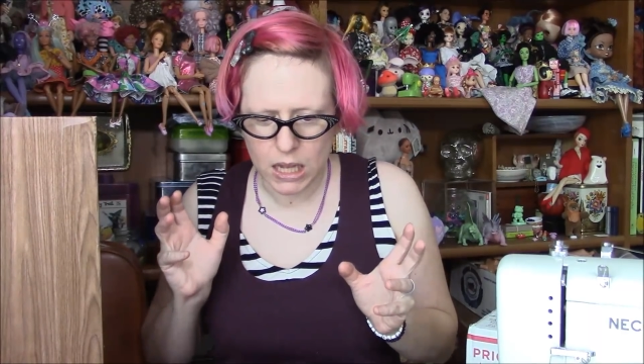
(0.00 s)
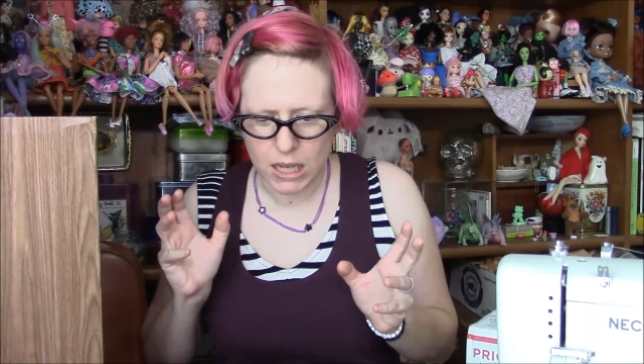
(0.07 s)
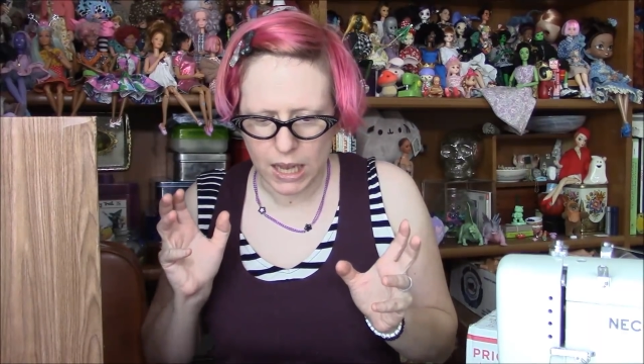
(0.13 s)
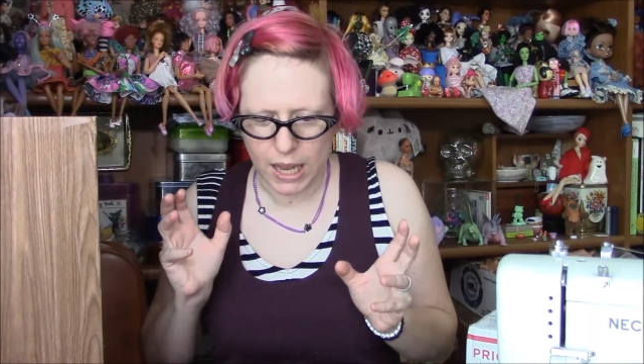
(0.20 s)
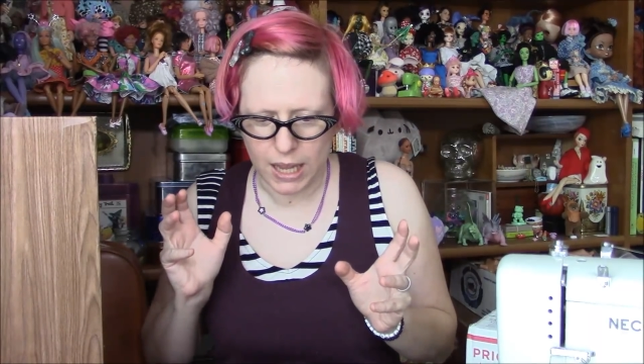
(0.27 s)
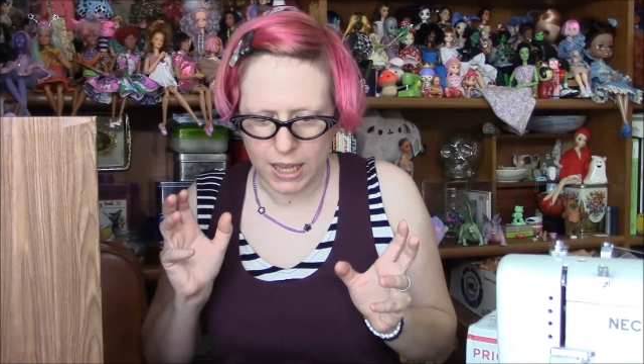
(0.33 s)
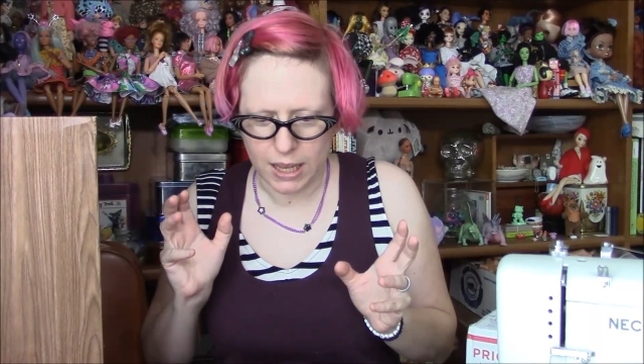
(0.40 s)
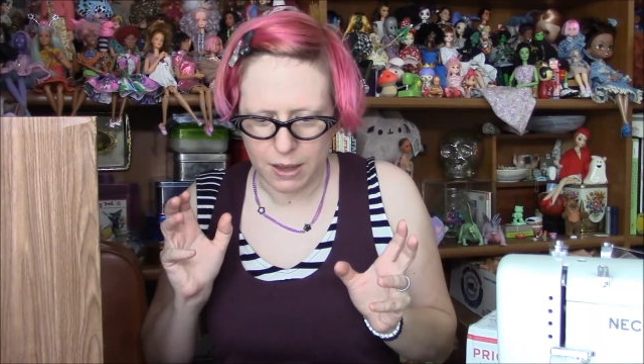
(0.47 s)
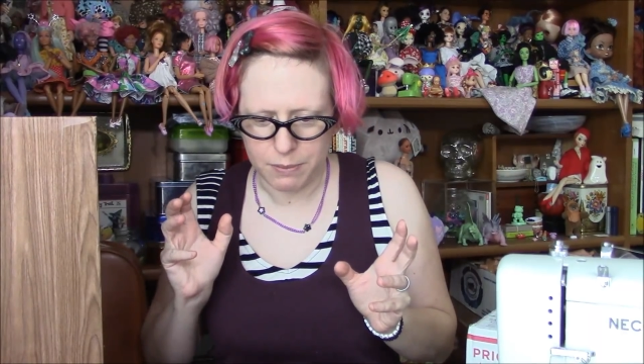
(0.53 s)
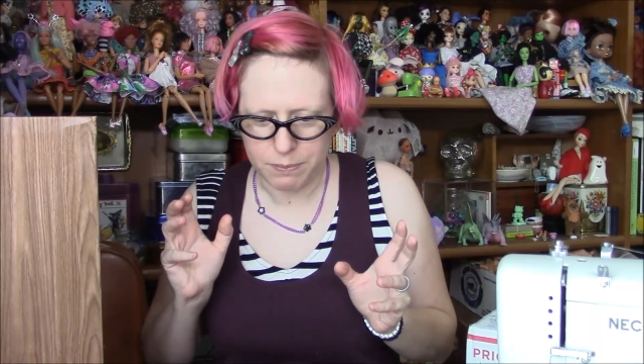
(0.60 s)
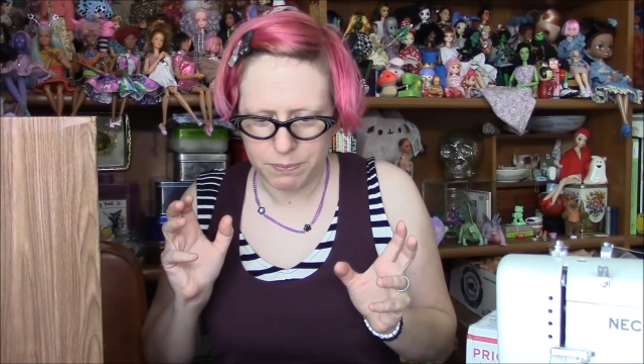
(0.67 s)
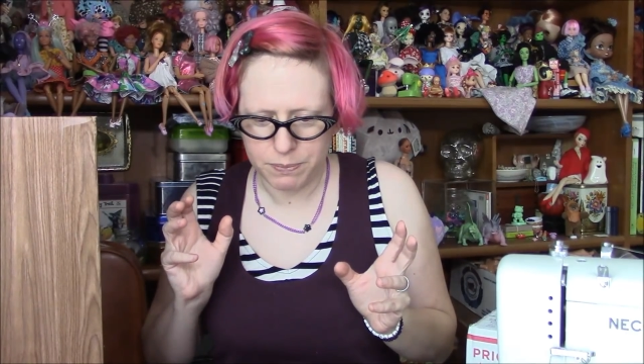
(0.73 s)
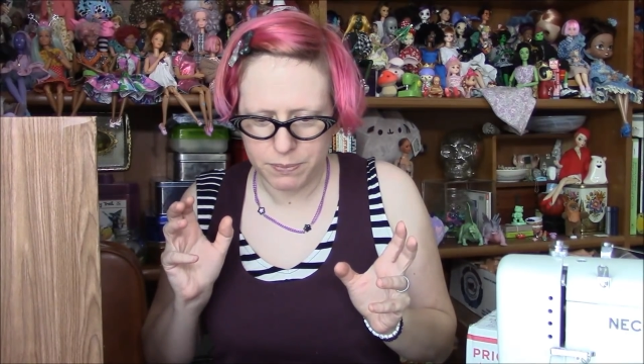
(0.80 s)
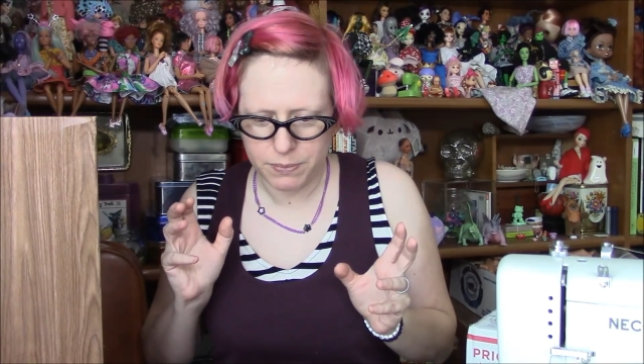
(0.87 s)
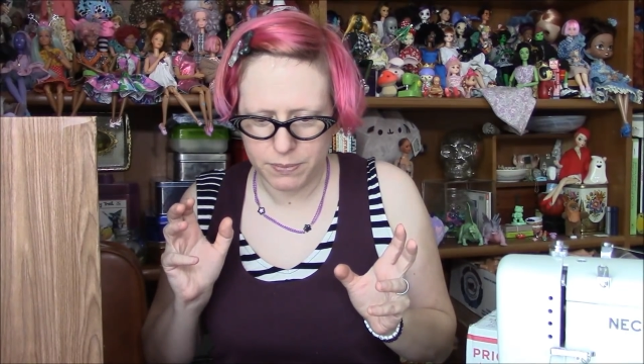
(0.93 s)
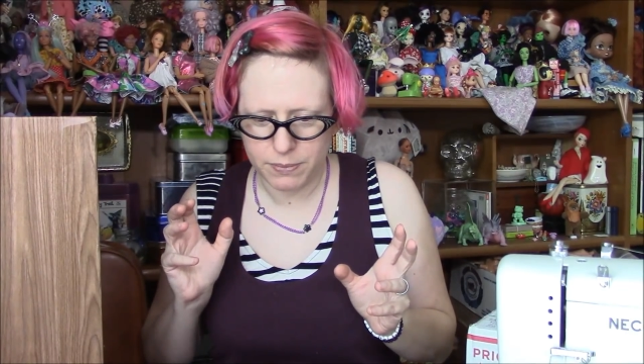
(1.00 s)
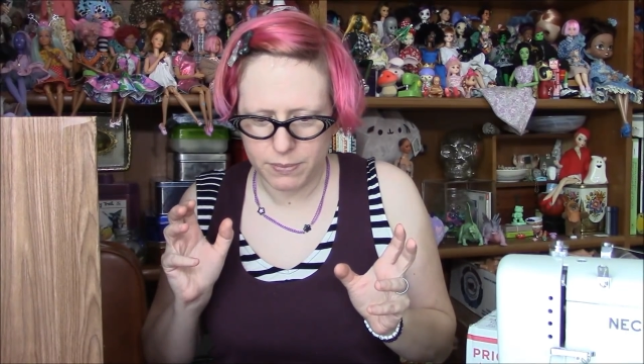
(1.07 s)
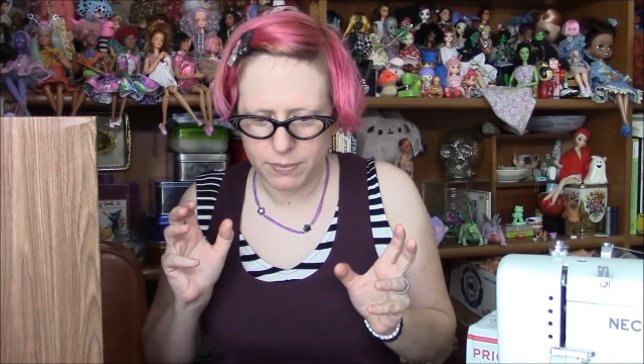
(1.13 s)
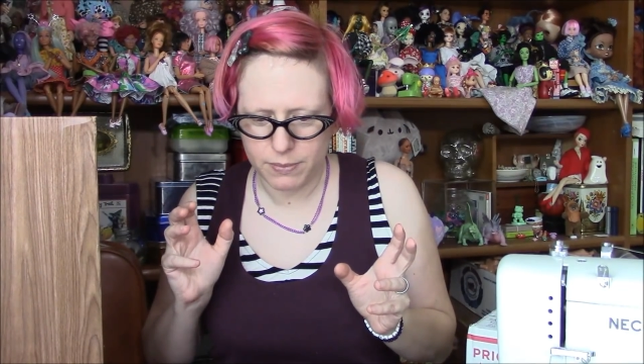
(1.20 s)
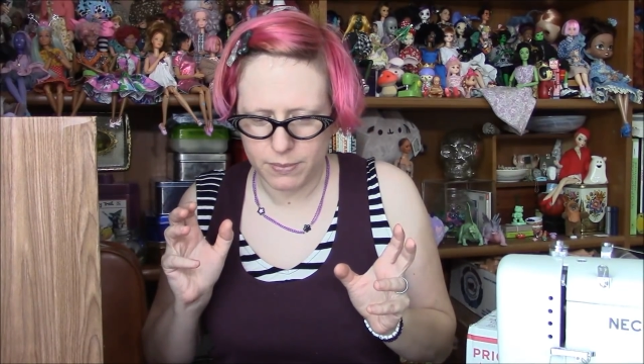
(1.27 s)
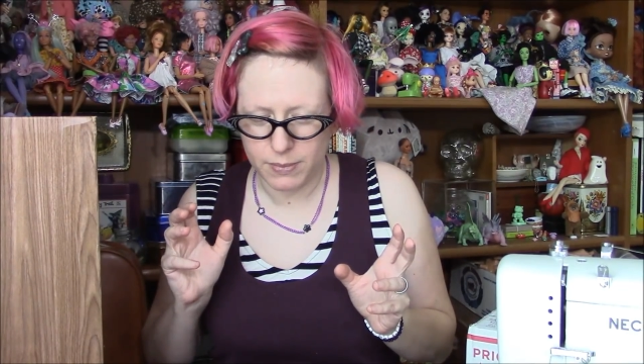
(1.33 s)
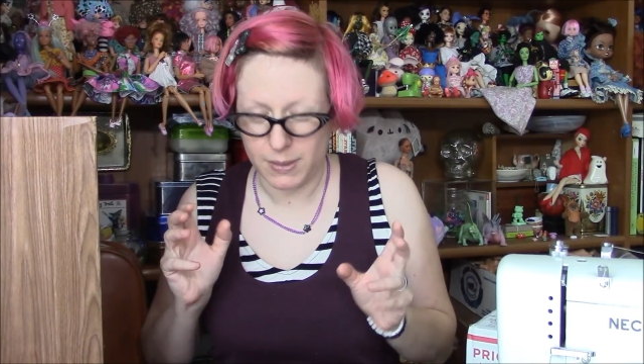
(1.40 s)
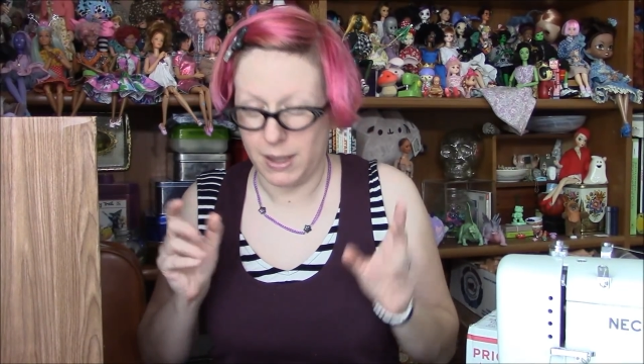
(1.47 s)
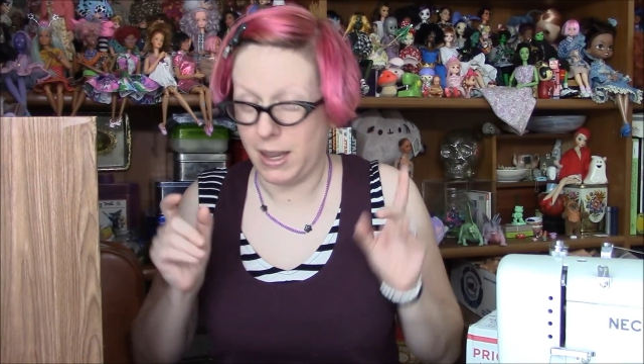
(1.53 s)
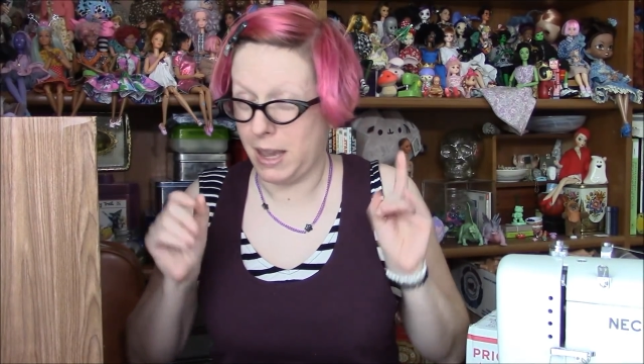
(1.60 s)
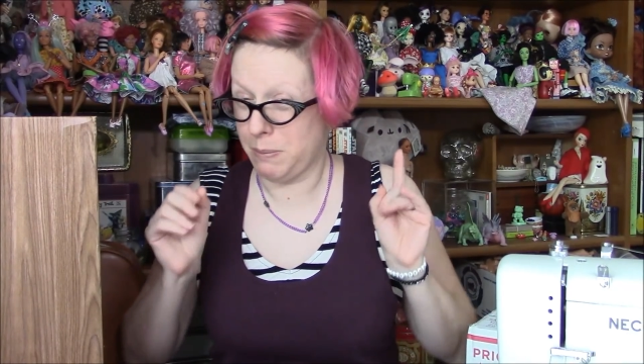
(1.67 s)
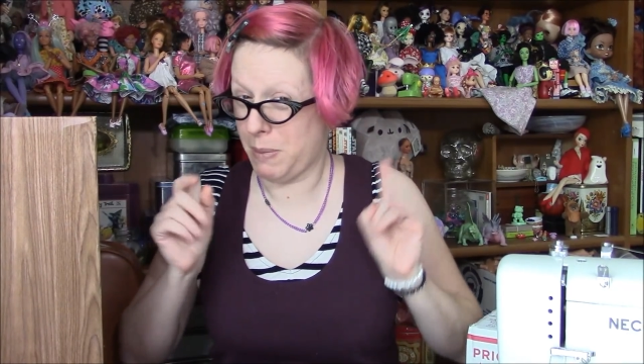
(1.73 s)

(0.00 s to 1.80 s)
like, okay,